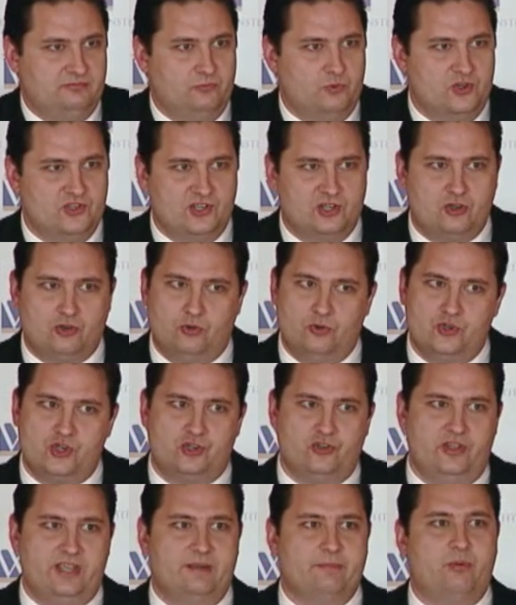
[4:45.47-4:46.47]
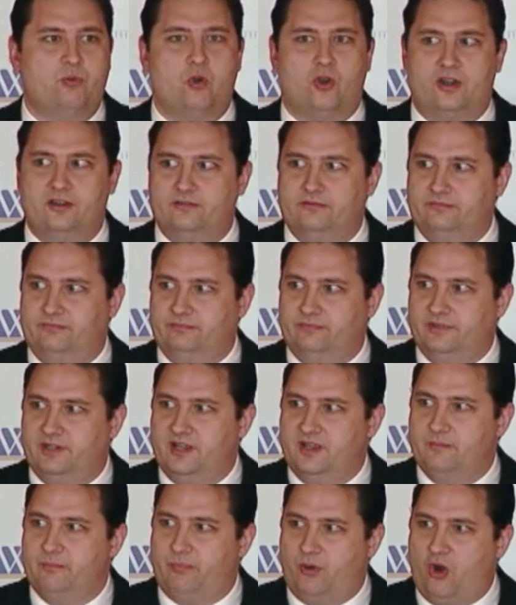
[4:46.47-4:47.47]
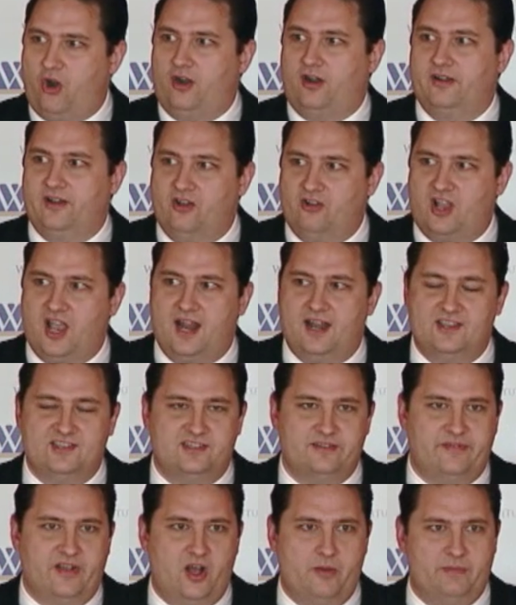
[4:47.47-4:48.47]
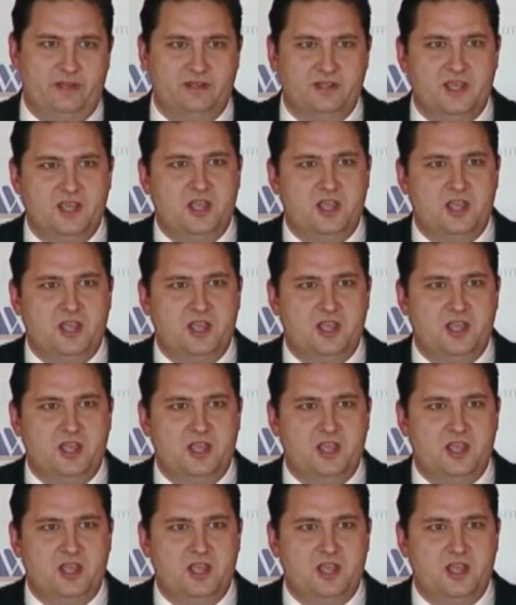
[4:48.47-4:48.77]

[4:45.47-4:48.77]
was a crucially important part in al-Qaeda's development.